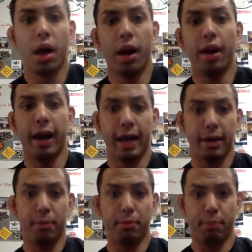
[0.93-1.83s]
All right,
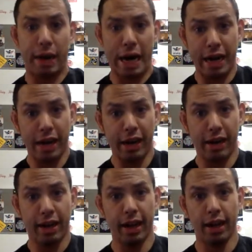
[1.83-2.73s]
Brandon here
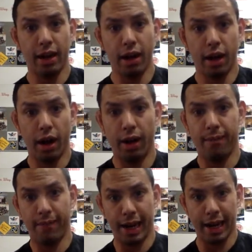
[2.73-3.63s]
again.
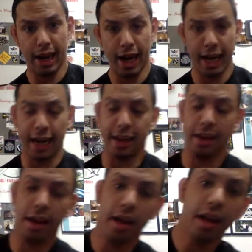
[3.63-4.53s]
I got
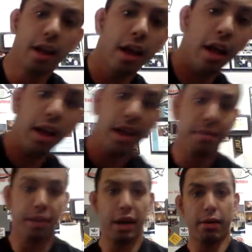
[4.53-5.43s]
a
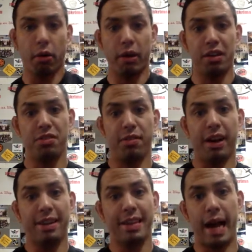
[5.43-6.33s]
video request for
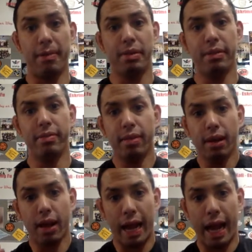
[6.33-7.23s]
adaptive
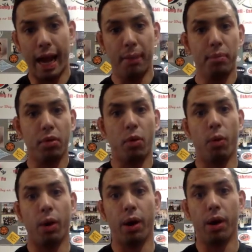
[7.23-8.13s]
ab
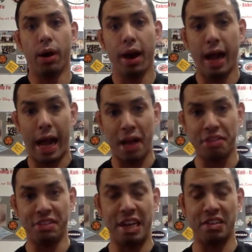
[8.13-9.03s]
core
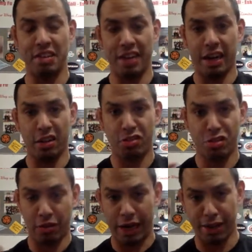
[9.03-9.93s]
exercises, how to
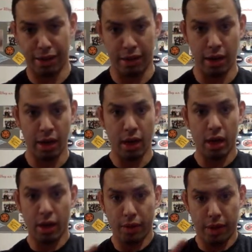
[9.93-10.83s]
strengthen
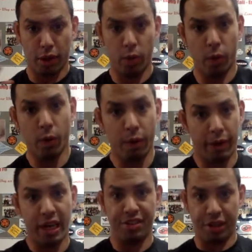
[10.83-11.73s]
the core
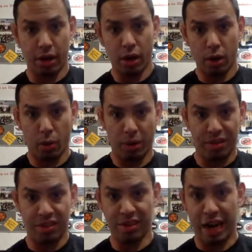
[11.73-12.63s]
region, which
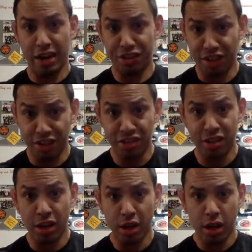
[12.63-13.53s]
is not just